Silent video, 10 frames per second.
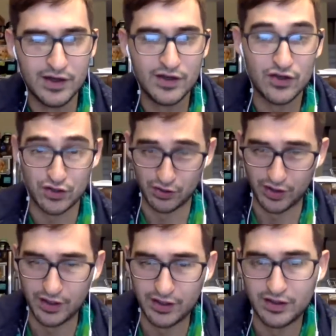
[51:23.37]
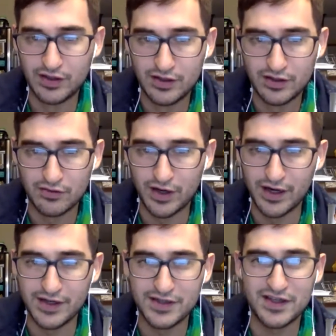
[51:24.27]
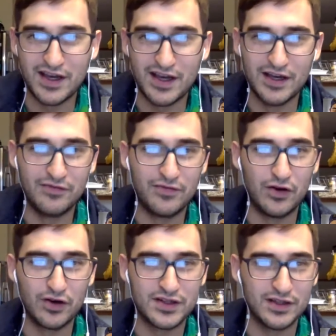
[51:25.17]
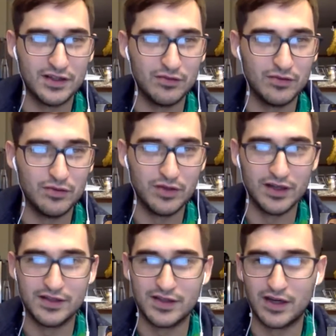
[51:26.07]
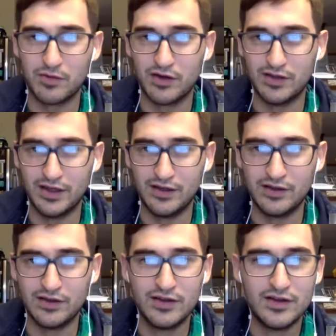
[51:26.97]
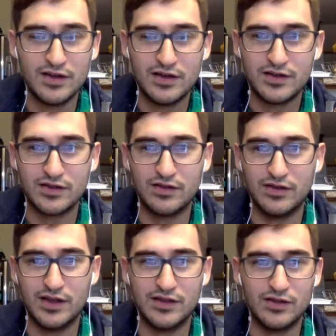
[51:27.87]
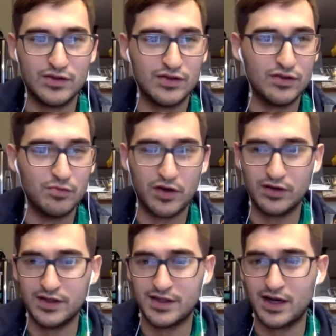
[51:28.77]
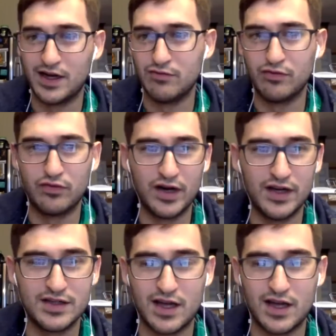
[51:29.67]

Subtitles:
Sugar, Reyes, and Ferguson, who we're gonna talk about later. So those are 2 parlays that I have with Reyes.